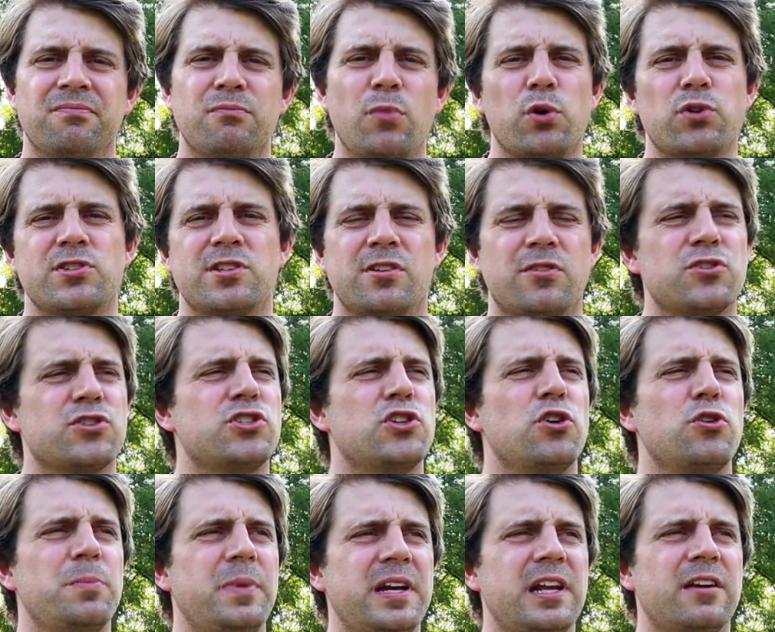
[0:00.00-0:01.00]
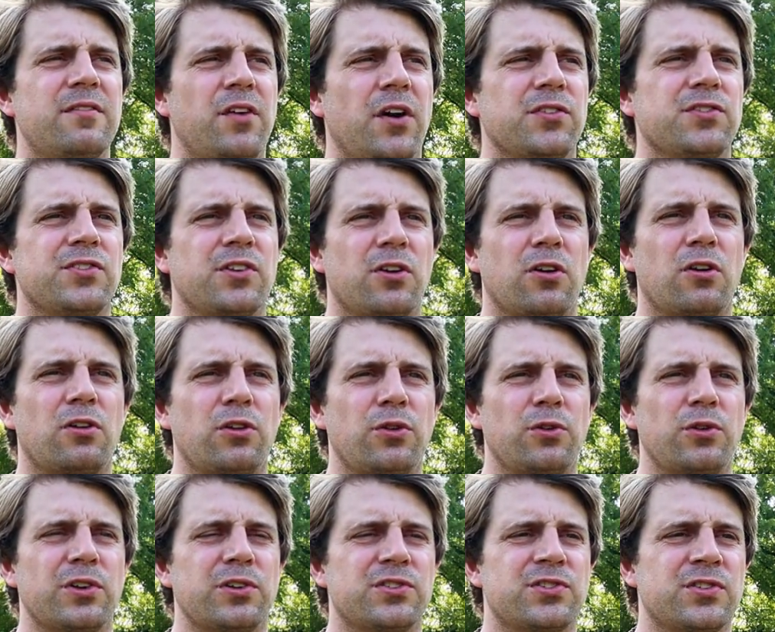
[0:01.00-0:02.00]
Most, there's too many of us that are
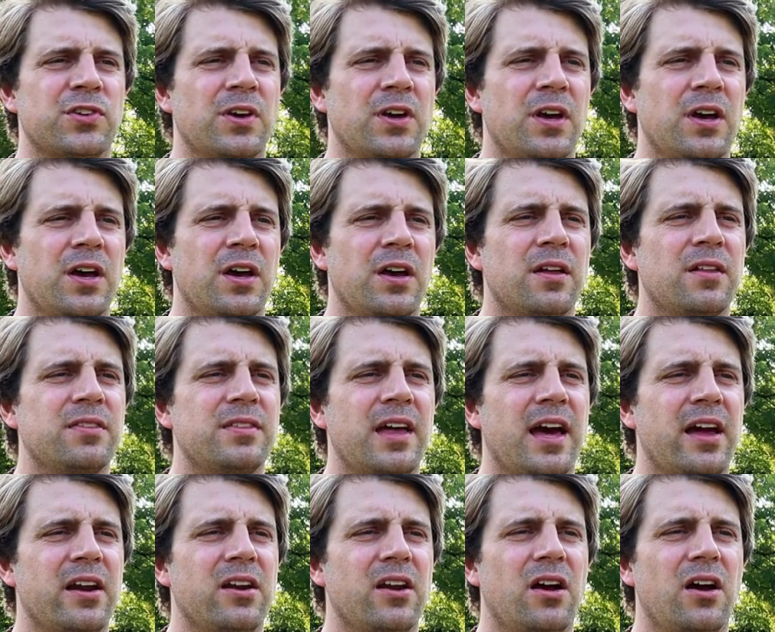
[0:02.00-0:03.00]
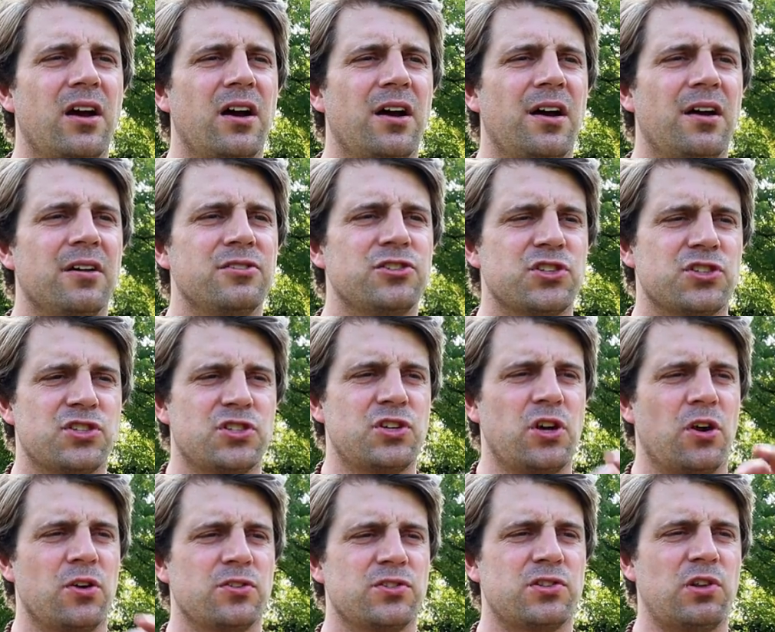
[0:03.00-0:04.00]
clueless that just
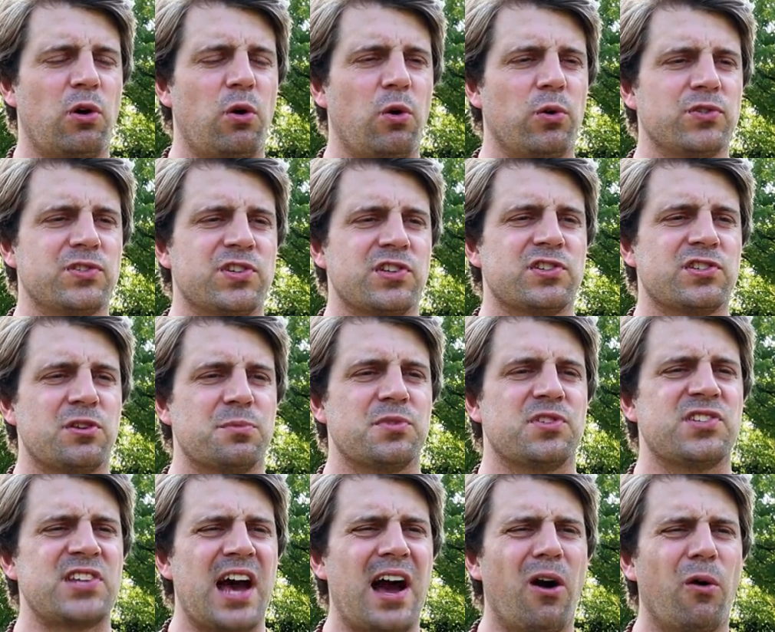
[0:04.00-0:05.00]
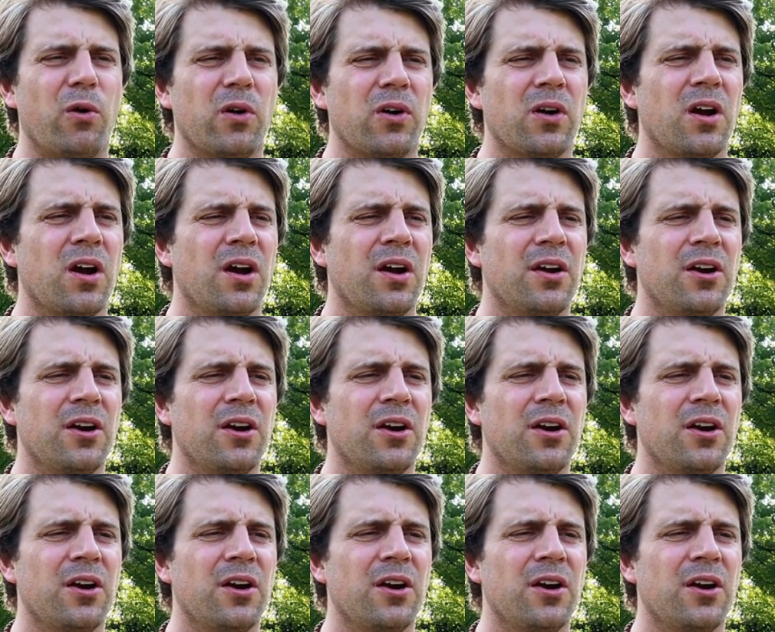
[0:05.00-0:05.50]
turns the whole system sour.